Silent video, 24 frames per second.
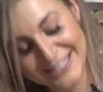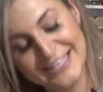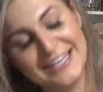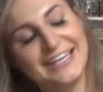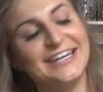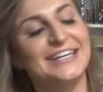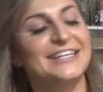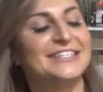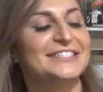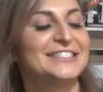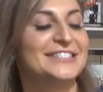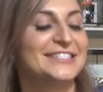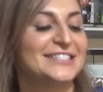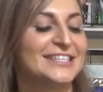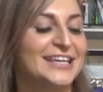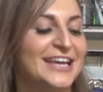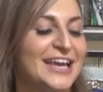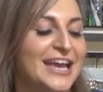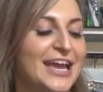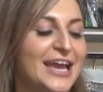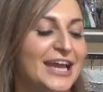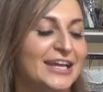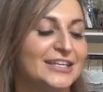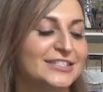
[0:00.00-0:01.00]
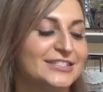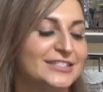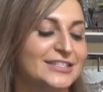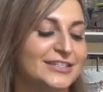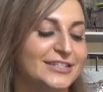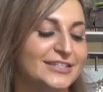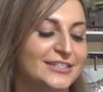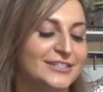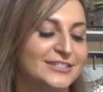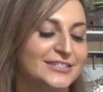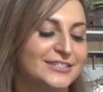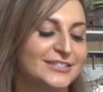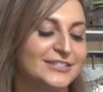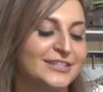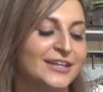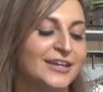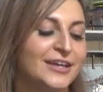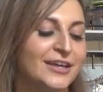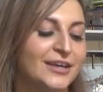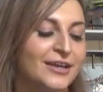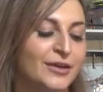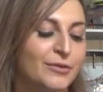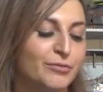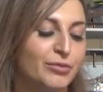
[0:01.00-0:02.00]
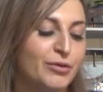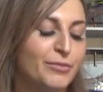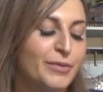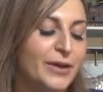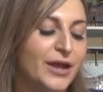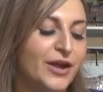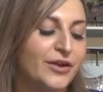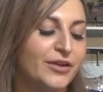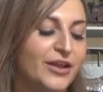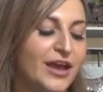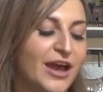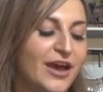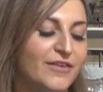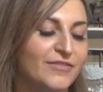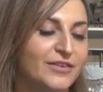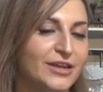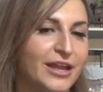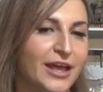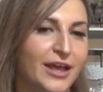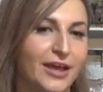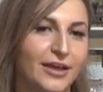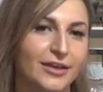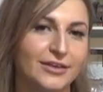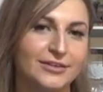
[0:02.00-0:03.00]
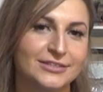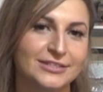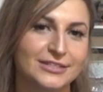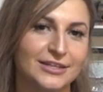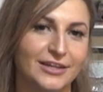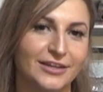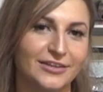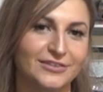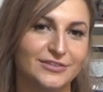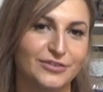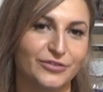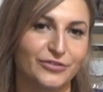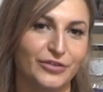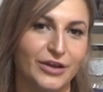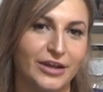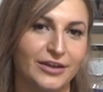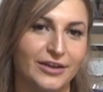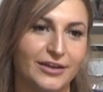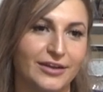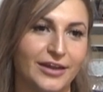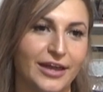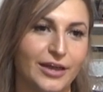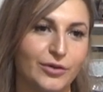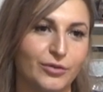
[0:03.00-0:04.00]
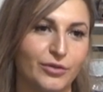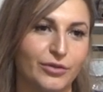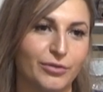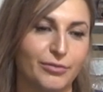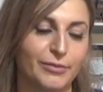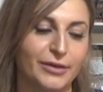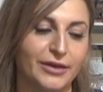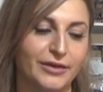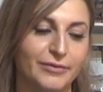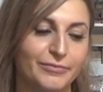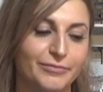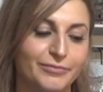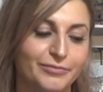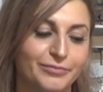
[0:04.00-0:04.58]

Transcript: It is excellent. Prepare to have an excellent Friday night with me. Uh,